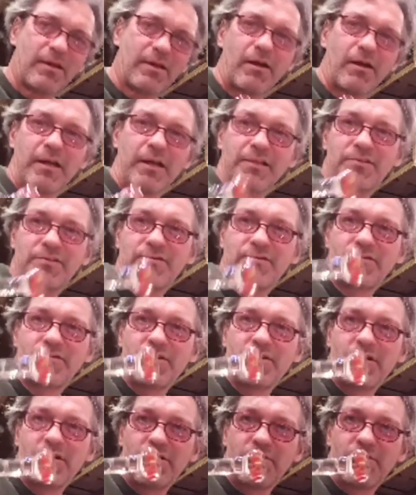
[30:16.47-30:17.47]
So. Alright,
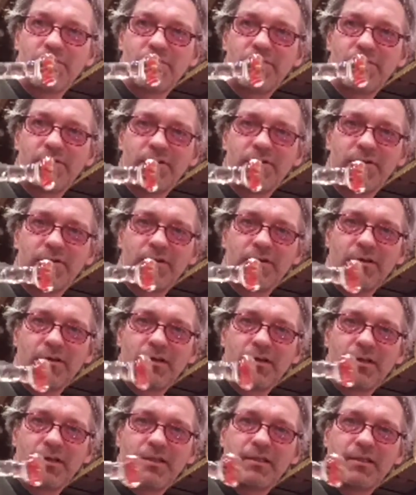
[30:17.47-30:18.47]
so
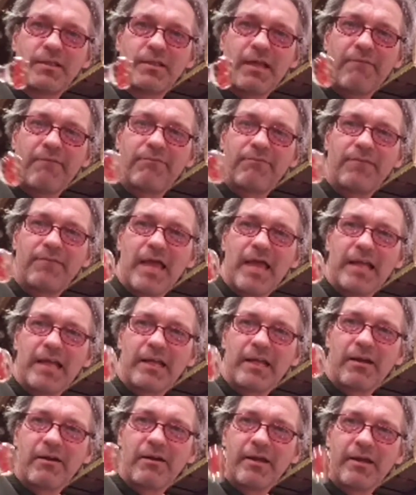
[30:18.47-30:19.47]
that flat
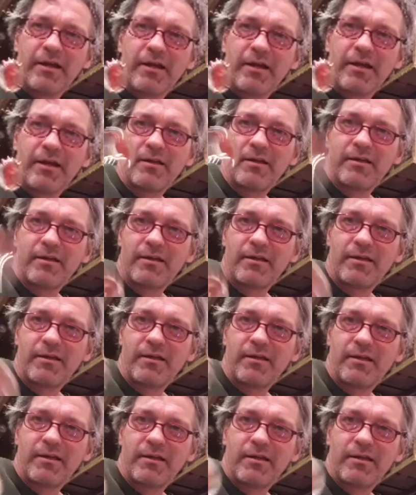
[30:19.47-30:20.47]
area,
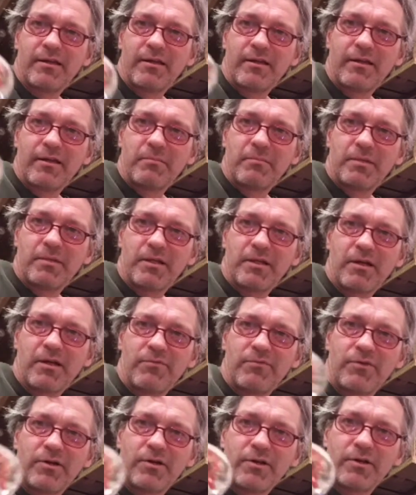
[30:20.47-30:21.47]
I
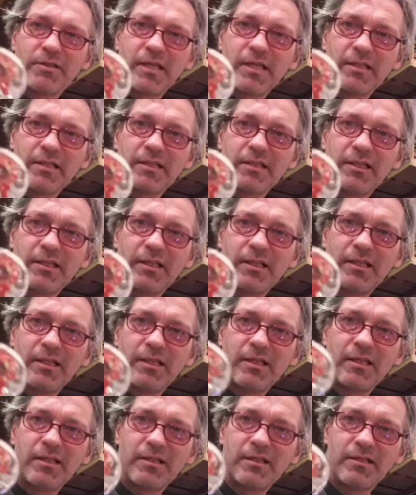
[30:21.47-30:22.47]
cover that little
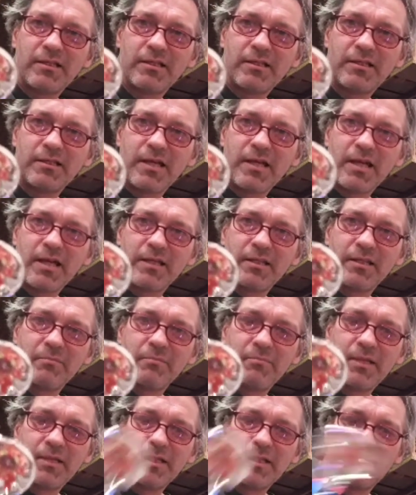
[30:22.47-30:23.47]
dot in the
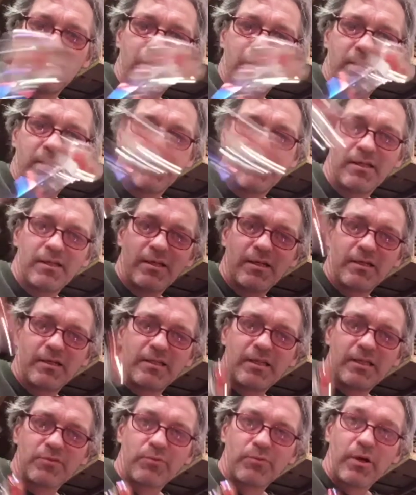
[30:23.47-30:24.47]
middle.
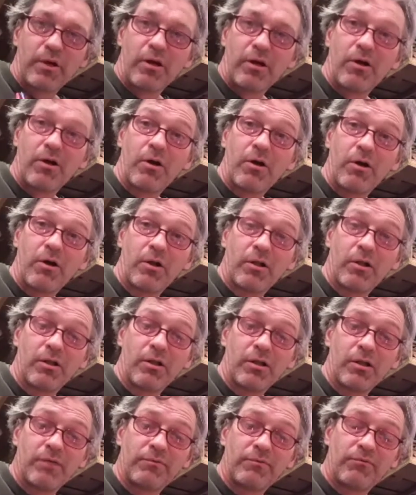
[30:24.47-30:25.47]
That's where all
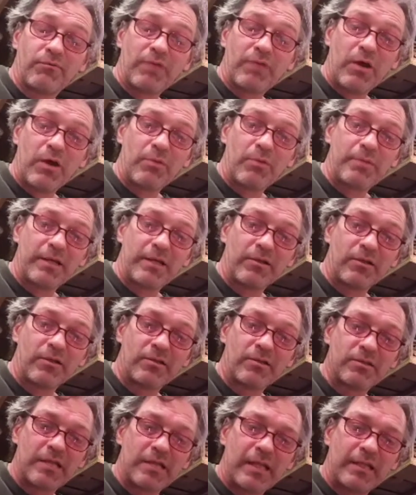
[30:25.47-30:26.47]
of the flower
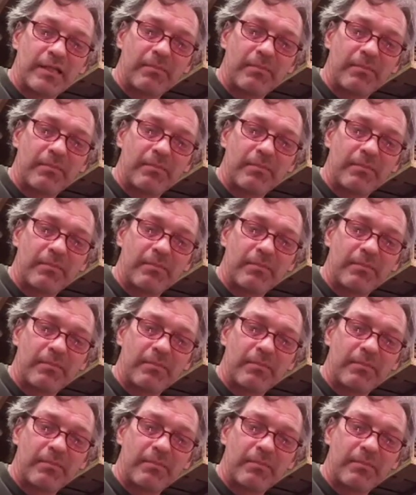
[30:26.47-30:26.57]
petals and the